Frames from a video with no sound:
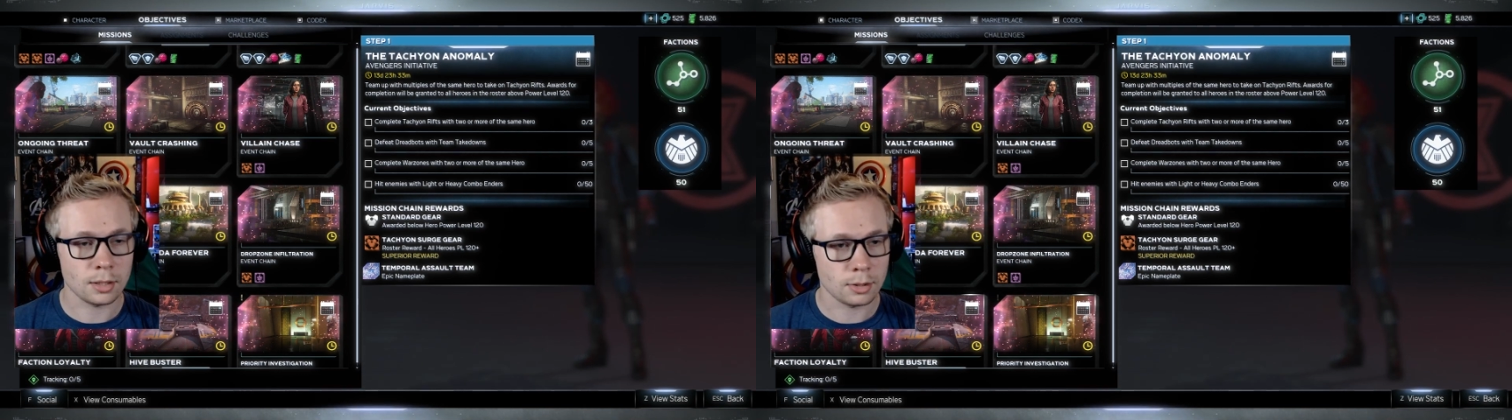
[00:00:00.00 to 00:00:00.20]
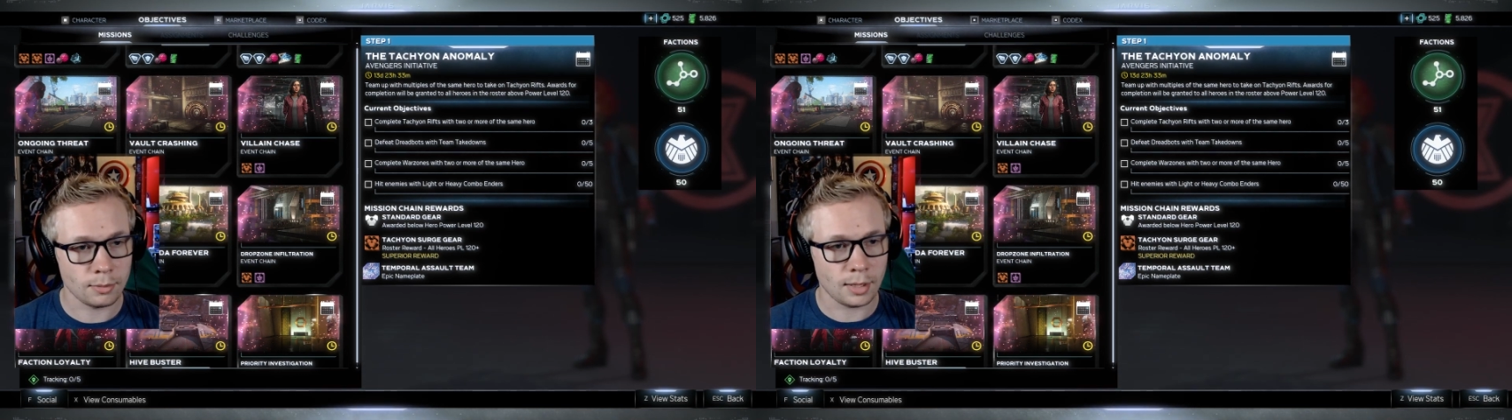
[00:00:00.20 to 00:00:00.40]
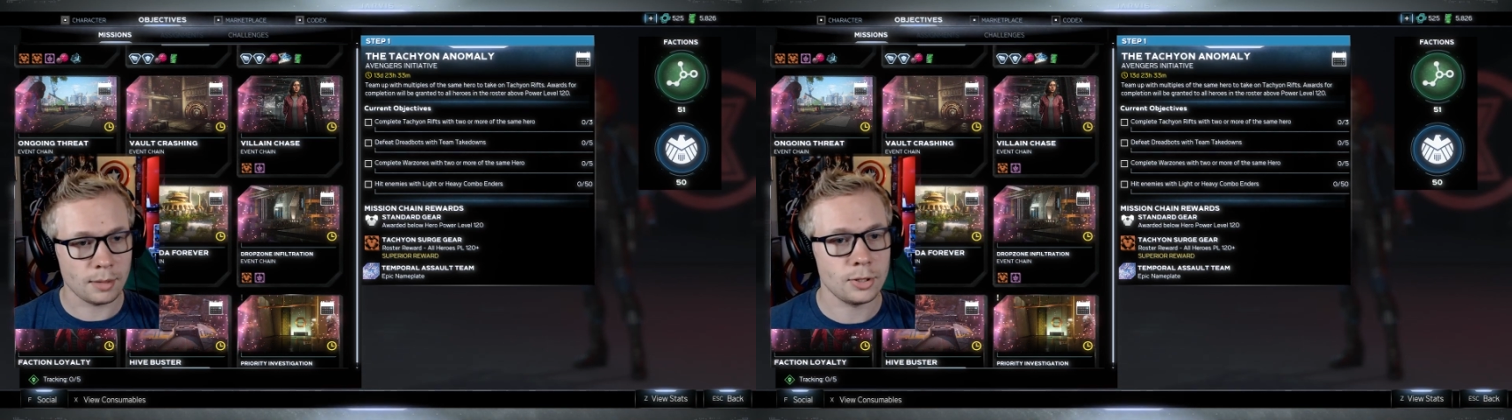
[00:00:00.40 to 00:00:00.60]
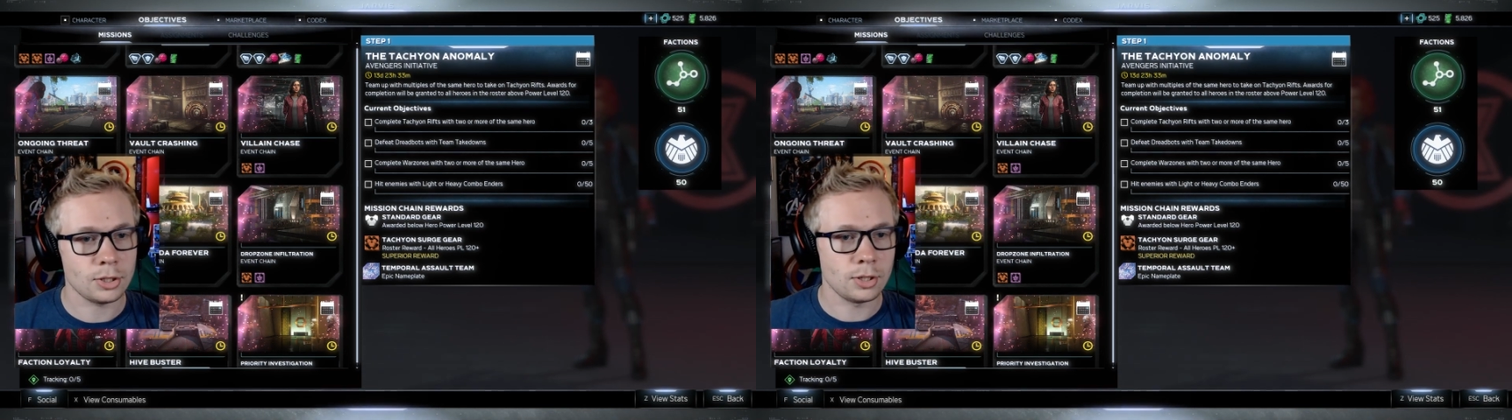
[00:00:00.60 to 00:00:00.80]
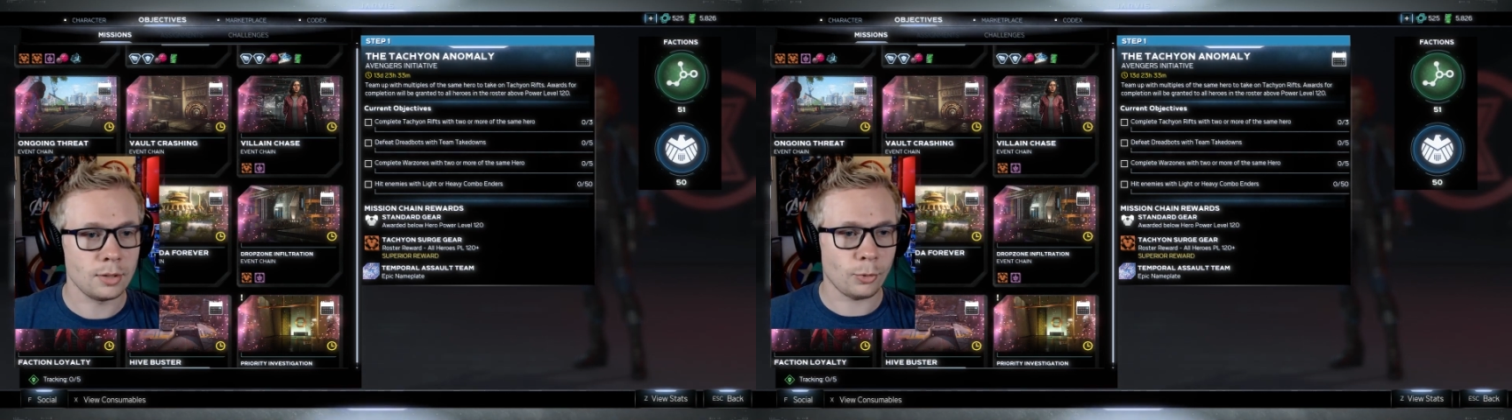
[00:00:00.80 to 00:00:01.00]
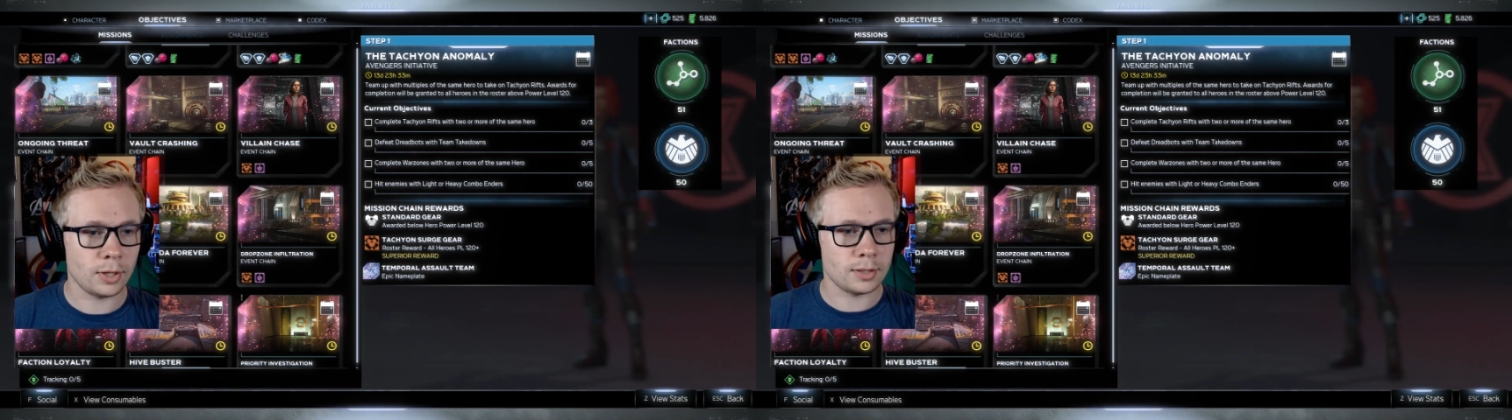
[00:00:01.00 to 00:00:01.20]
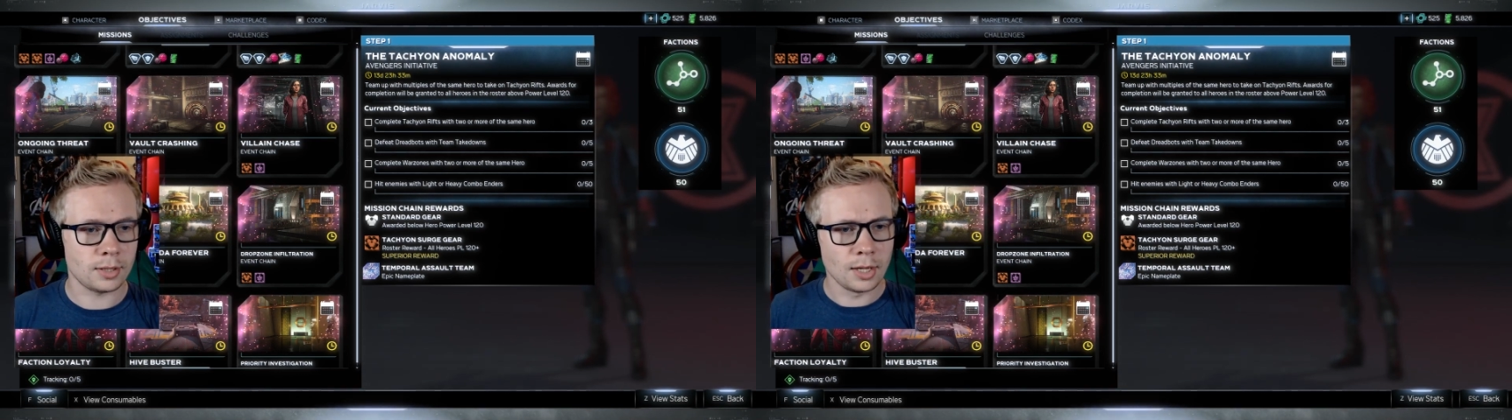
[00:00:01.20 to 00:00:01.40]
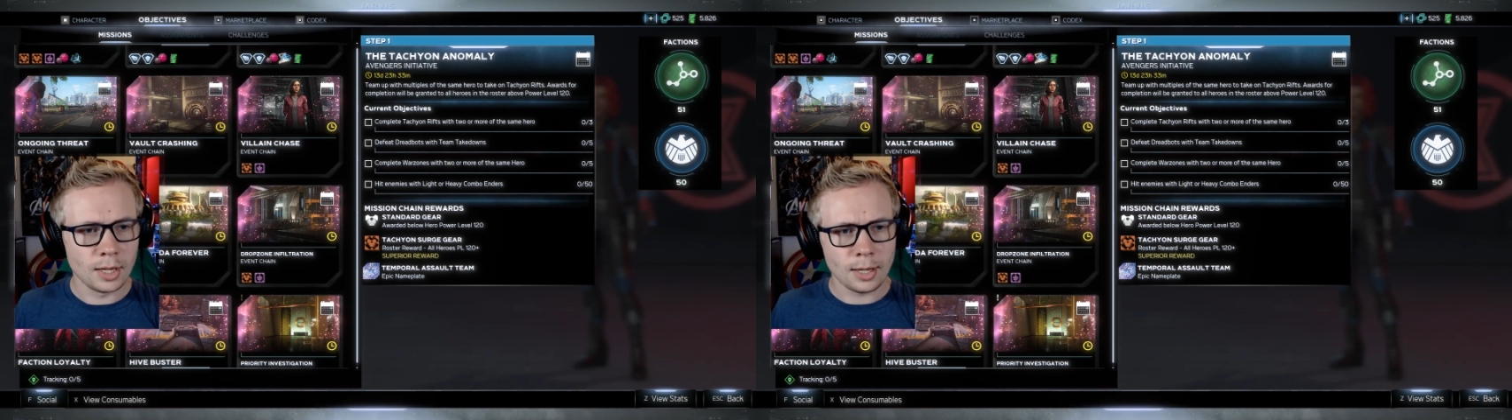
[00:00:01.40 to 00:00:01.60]
The new meta mission was
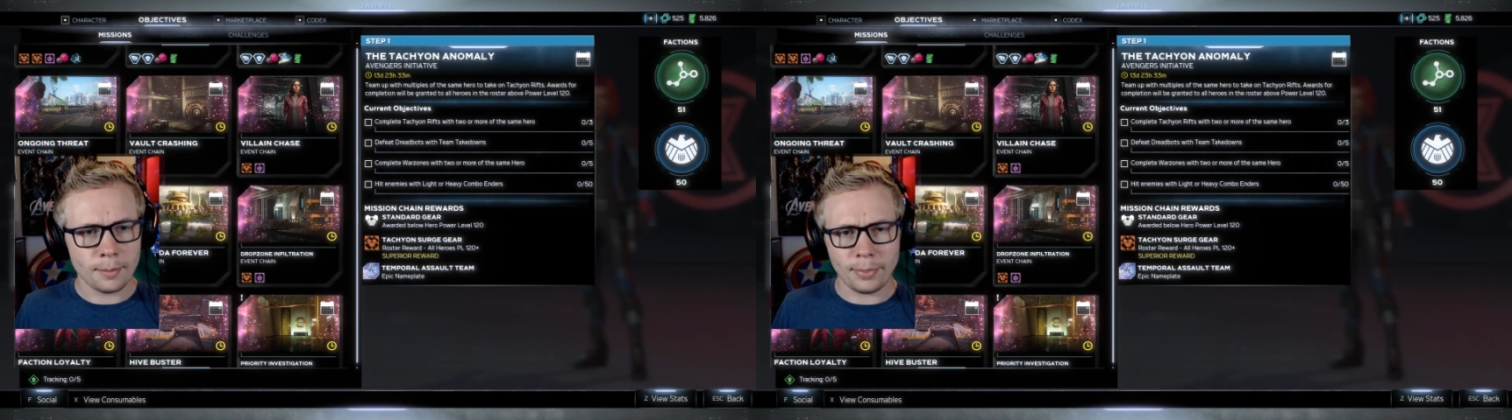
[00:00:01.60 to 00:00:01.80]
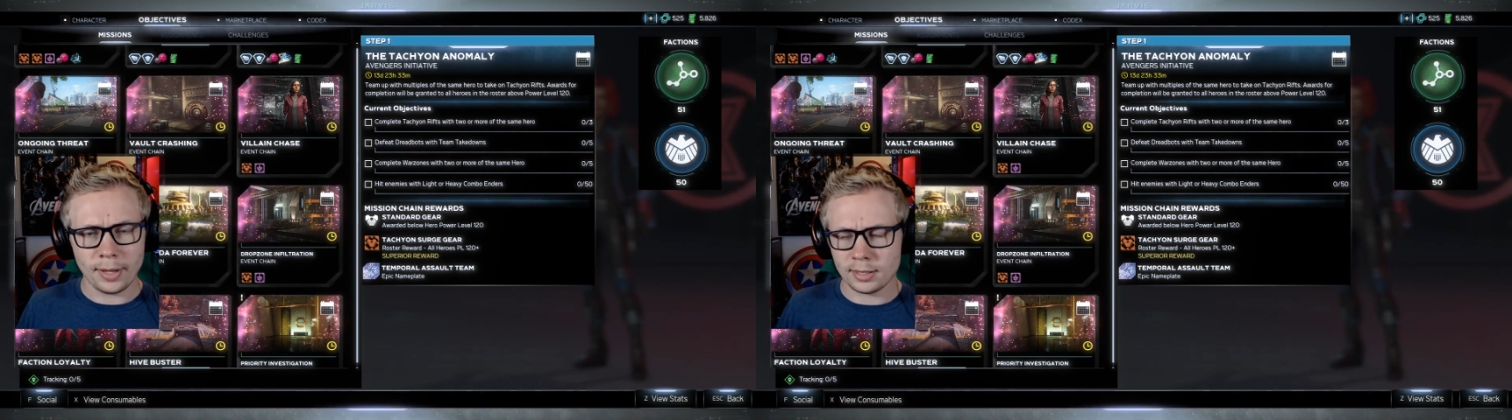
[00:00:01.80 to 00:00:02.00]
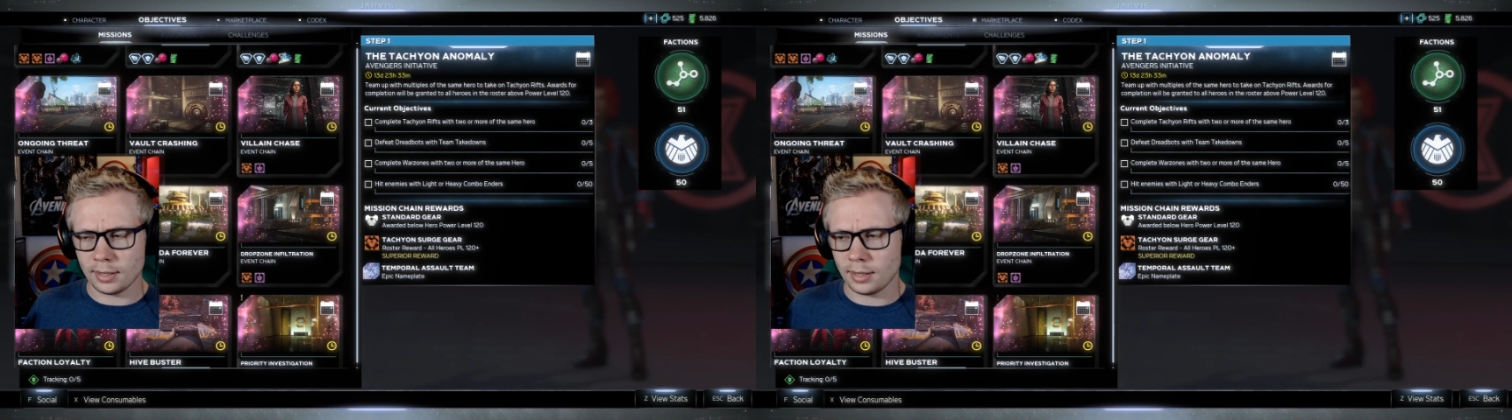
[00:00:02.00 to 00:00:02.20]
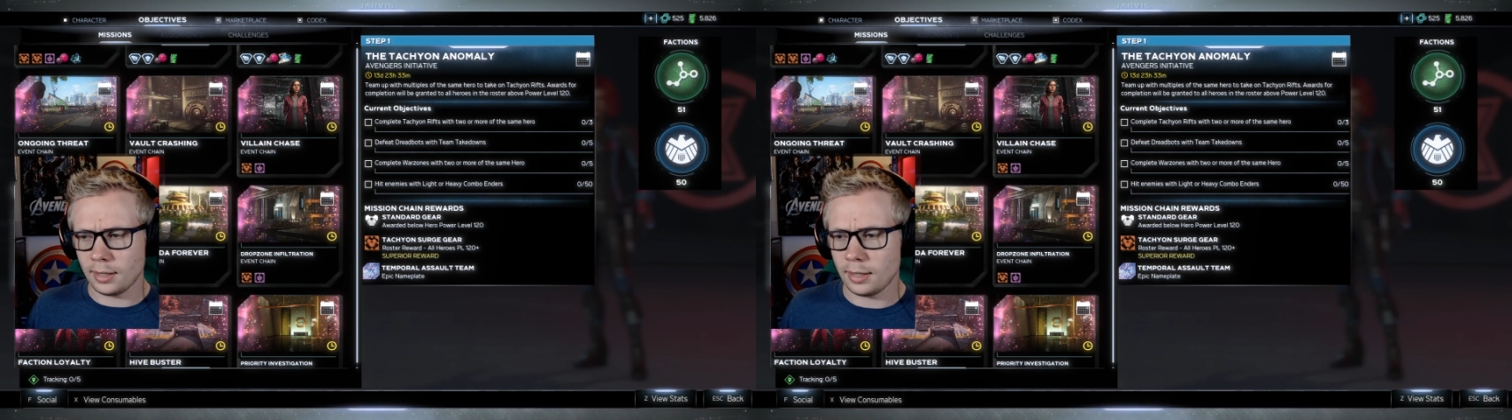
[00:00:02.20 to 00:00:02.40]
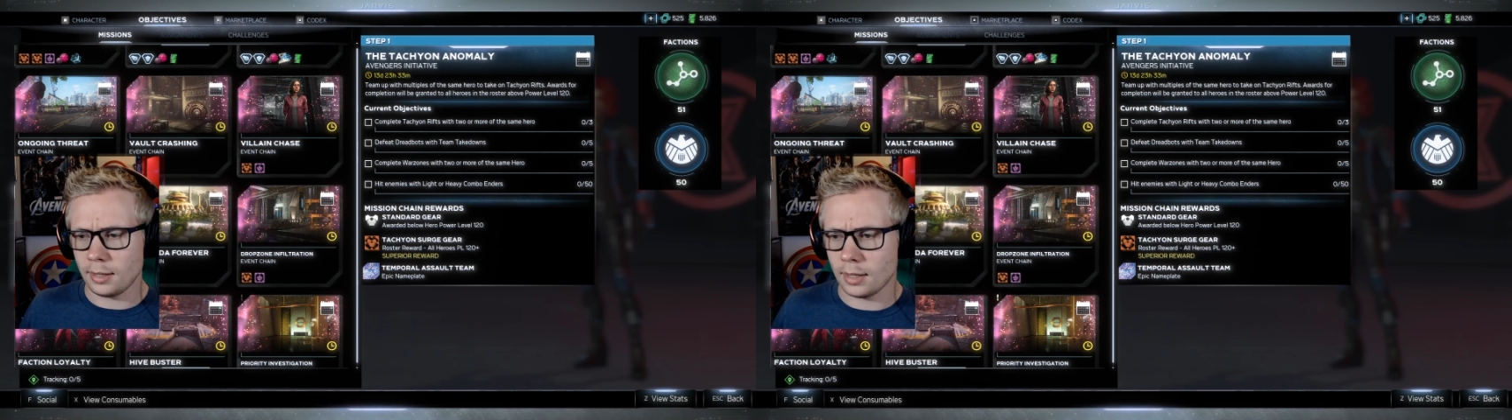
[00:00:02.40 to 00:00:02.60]
basically